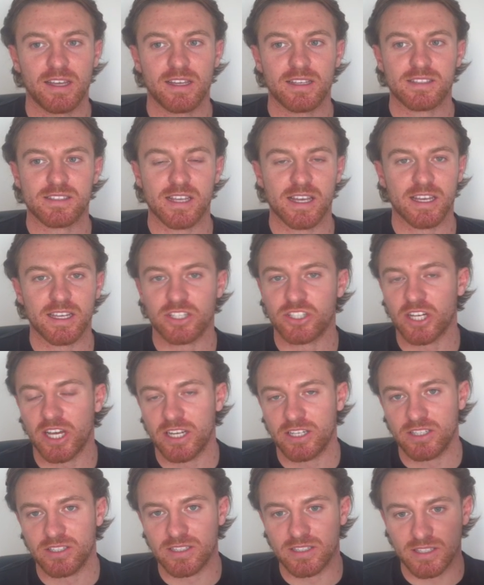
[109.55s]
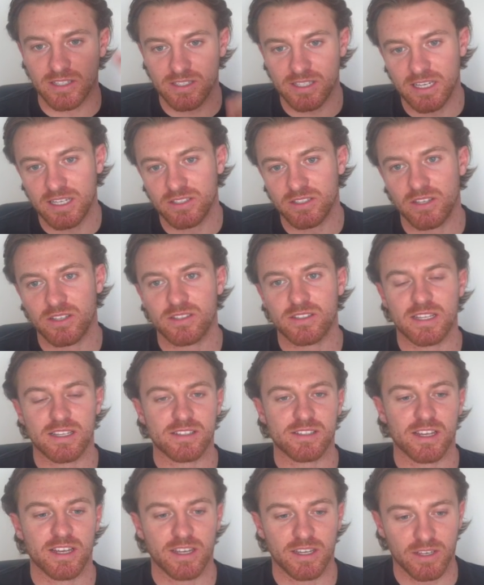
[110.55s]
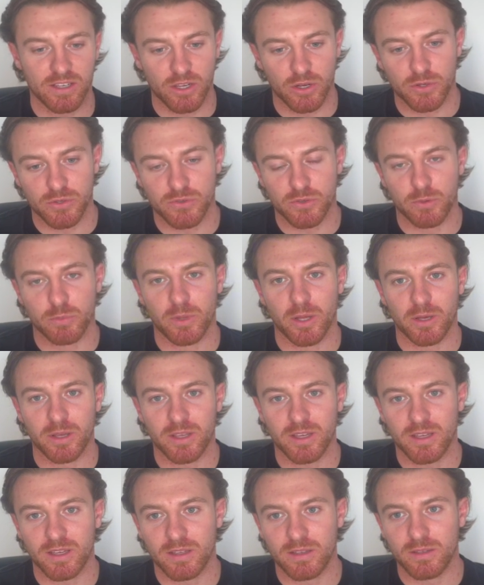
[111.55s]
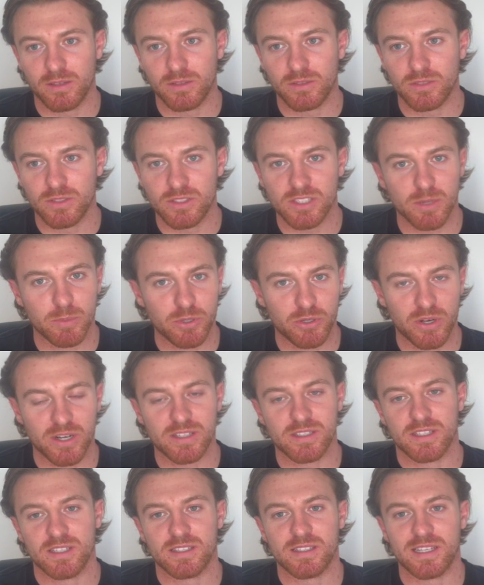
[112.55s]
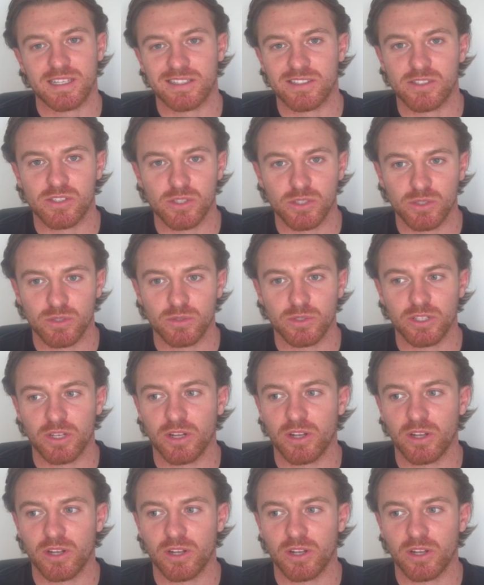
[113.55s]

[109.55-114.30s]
say, changes in the seasons, let's say it goes from like summer dresses into,